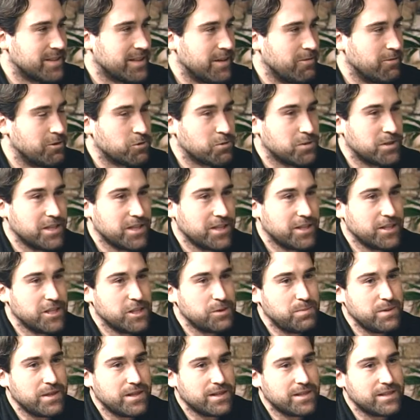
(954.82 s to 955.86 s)
It was ridiculous
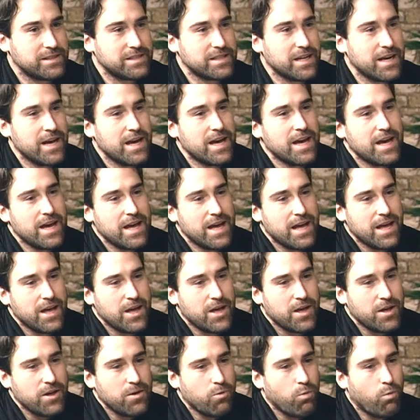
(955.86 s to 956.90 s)
because
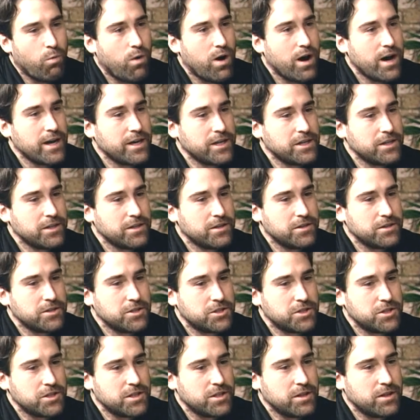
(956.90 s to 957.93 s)
why
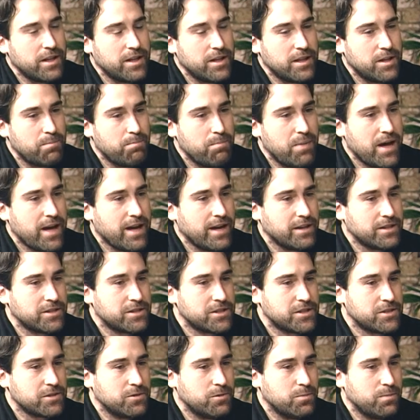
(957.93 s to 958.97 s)
should the
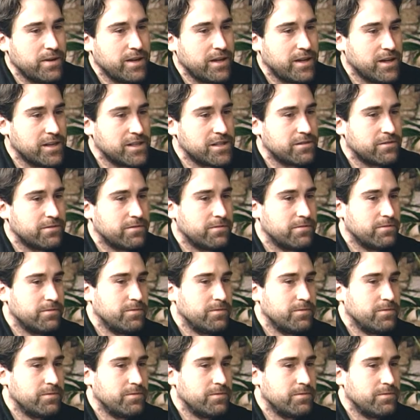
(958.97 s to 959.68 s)
banks, who because of